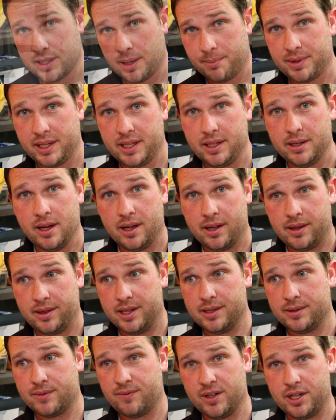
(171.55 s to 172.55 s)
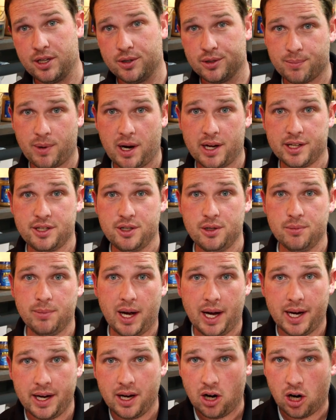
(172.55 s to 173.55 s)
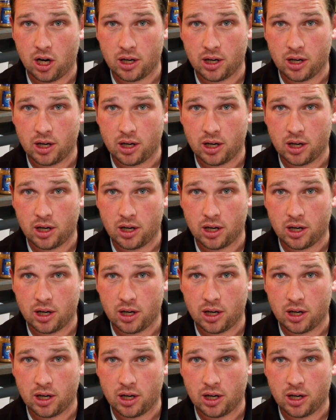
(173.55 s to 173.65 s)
something. This video is brought to you by